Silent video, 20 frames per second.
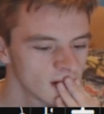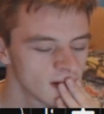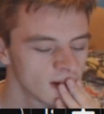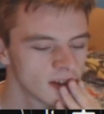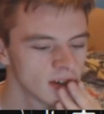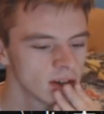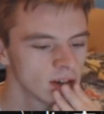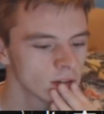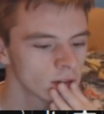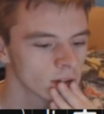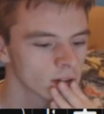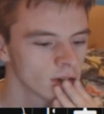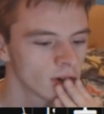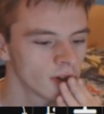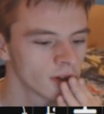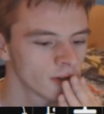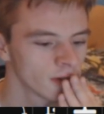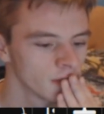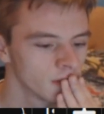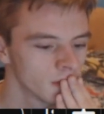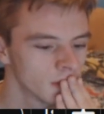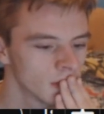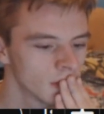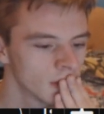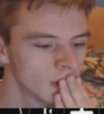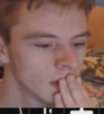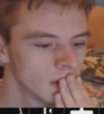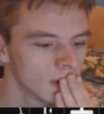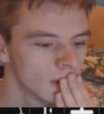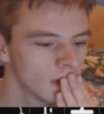This looks awesome.
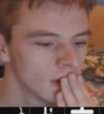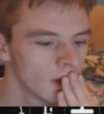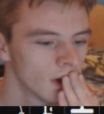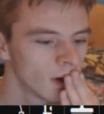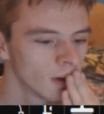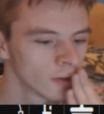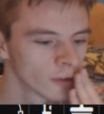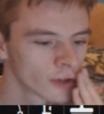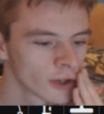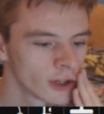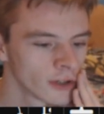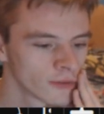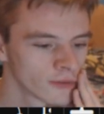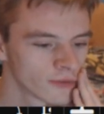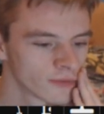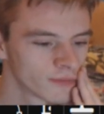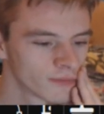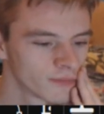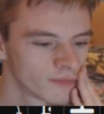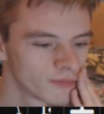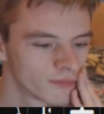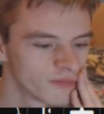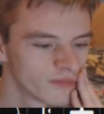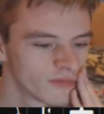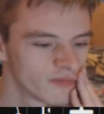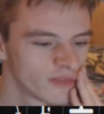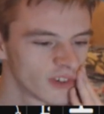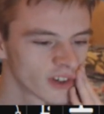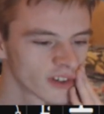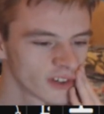Although it kind of
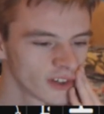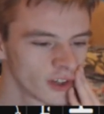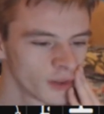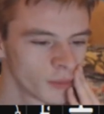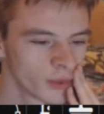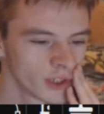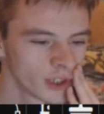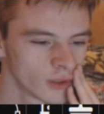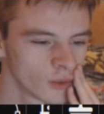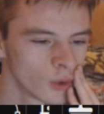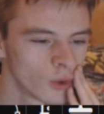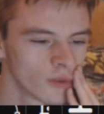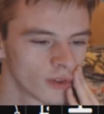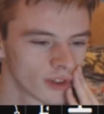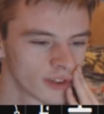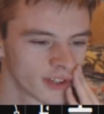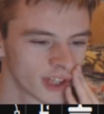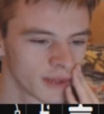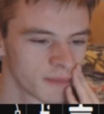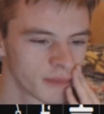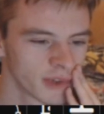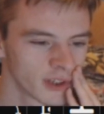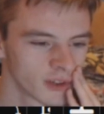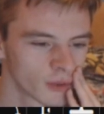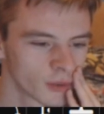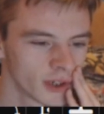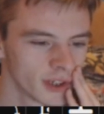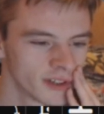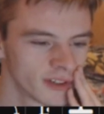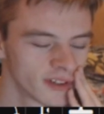fucks it up when you go over the same bit
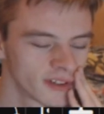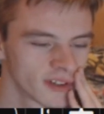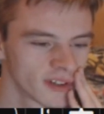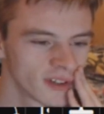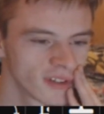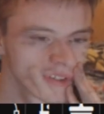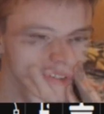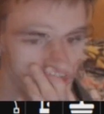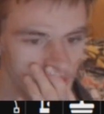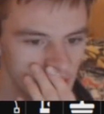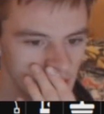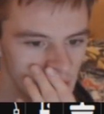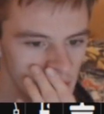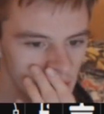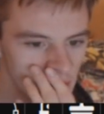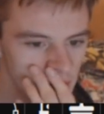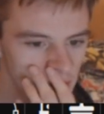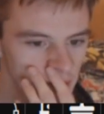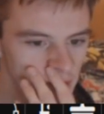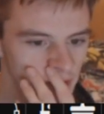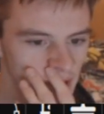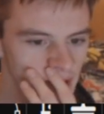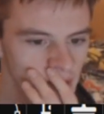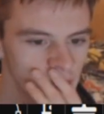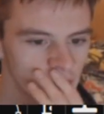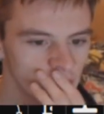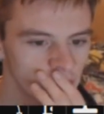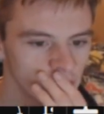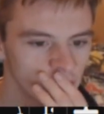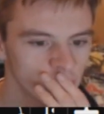twice. Keep like the same
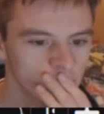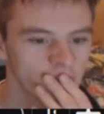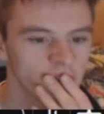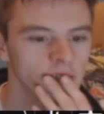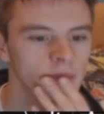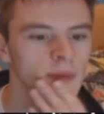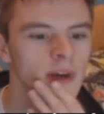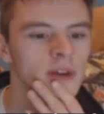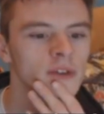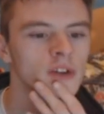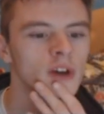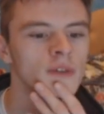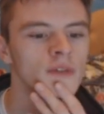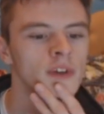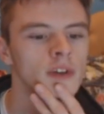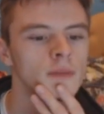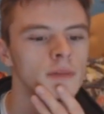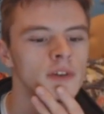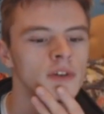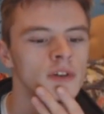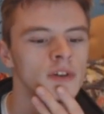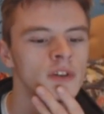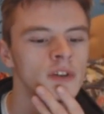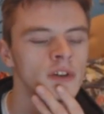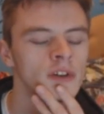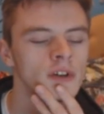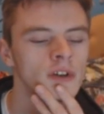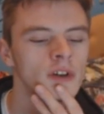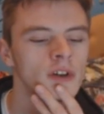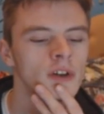bit. Like, don't take your mouse off. It'll be good.
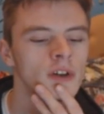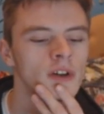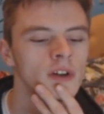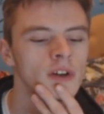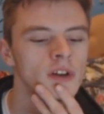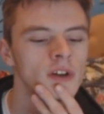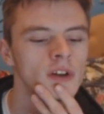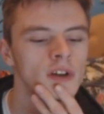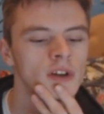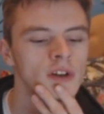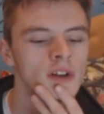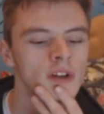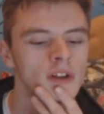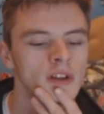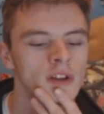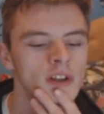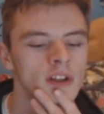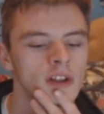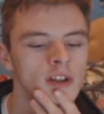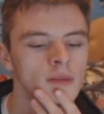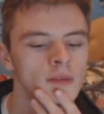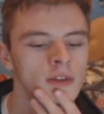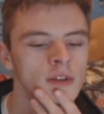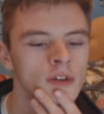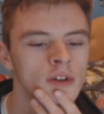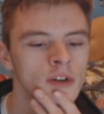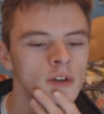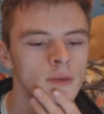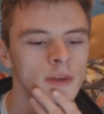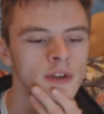
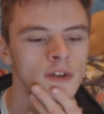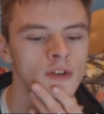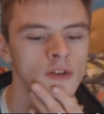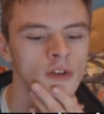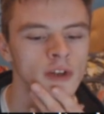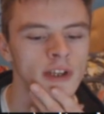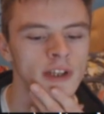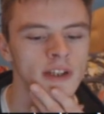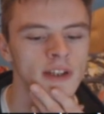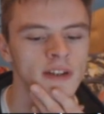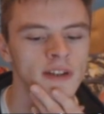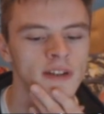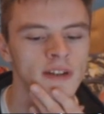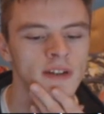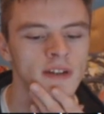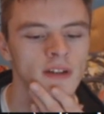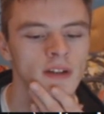It'll be greatness.